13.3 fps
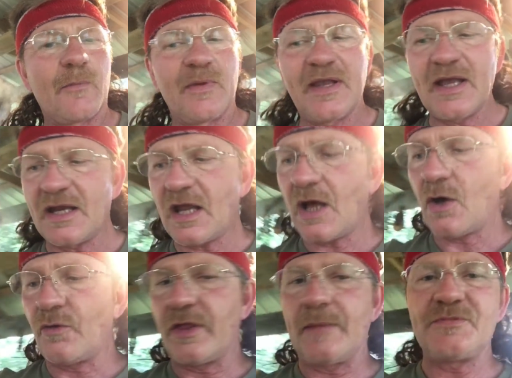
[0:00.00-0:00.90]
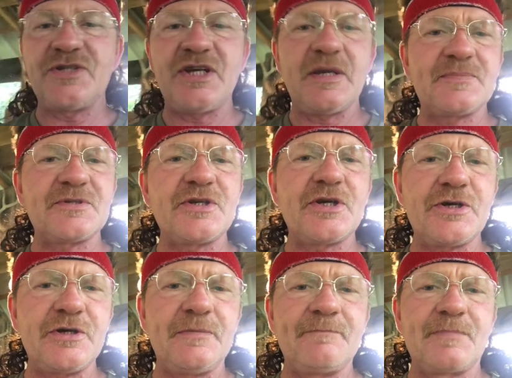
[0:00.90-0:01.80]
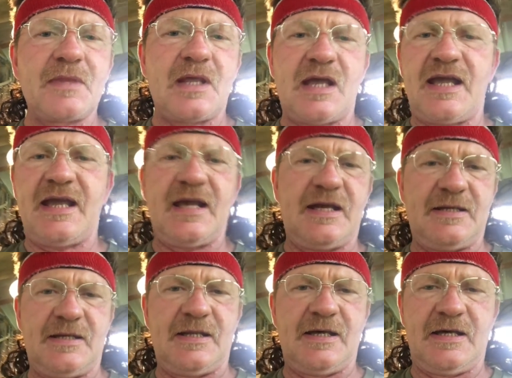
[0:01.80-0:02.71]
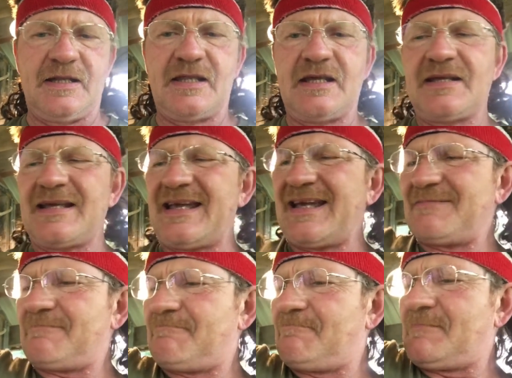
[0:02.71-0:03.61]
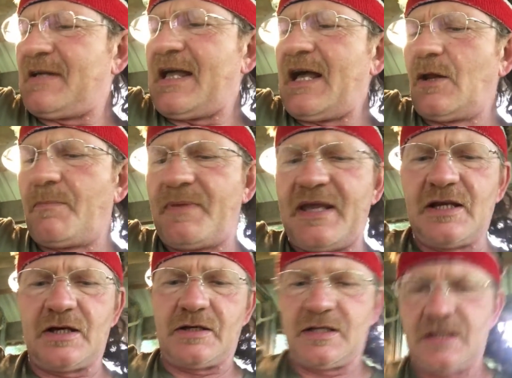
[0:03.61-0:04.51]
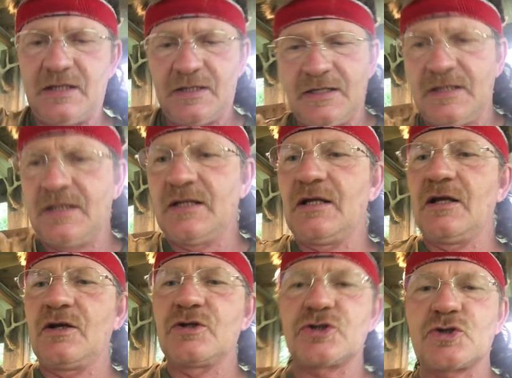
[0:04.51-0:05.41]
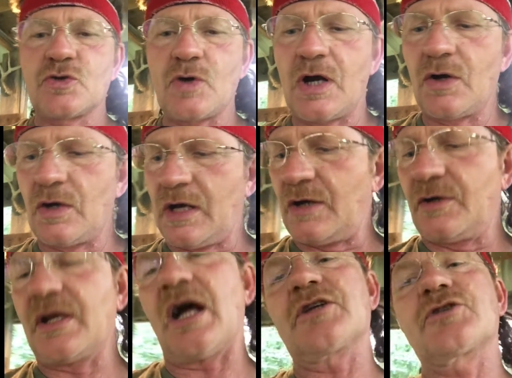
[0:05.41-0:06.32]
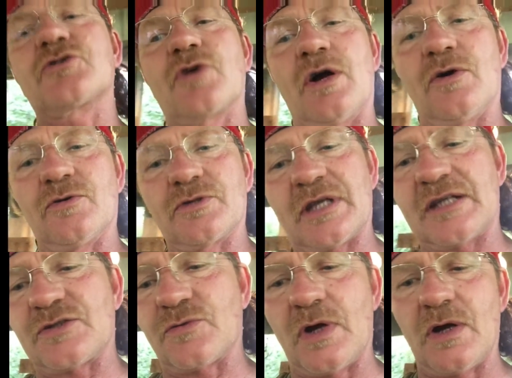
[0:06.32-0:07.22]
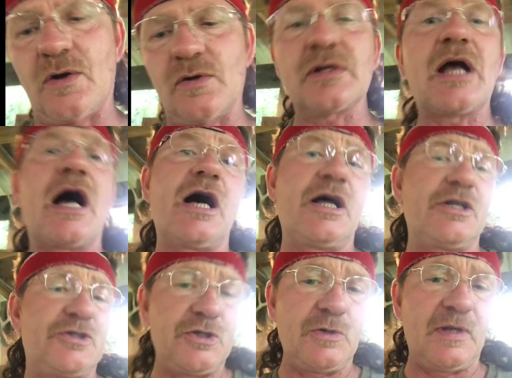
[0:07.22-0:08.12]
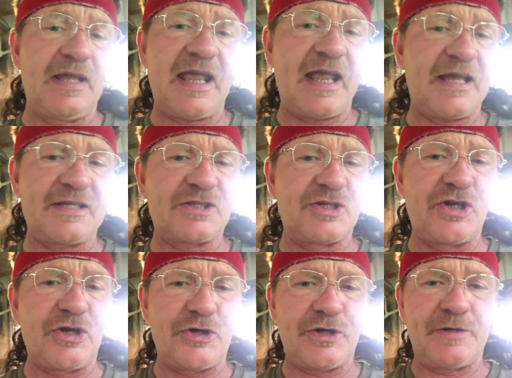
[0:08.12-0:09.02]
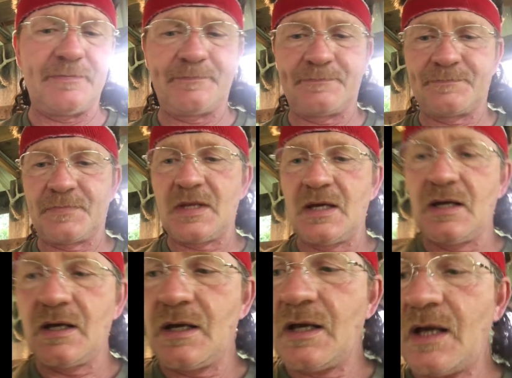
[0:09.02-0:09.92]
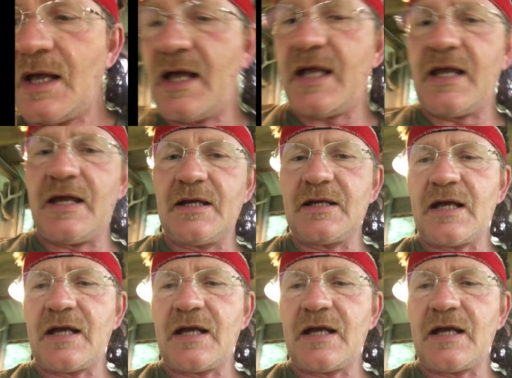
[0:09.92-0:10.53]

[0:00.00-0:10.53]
we got all them chips done, and the jalapeno that's wrong. Julienne's done, and